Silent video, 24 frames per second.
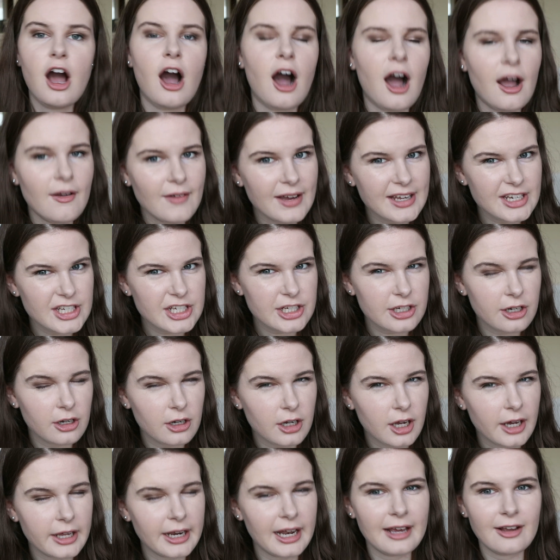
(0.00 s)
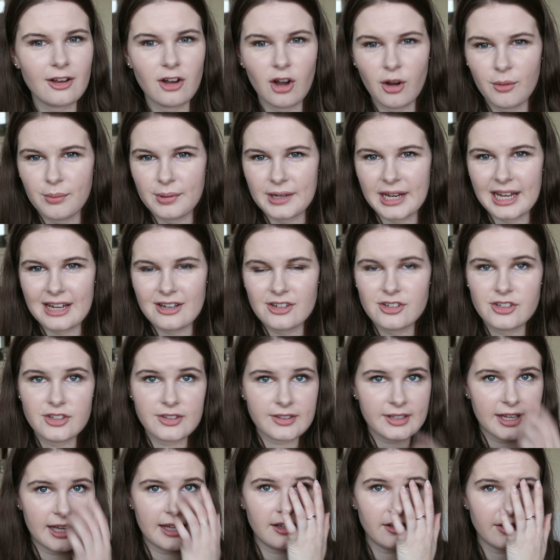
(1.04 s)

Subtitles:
I've actually got kind of like combination skin,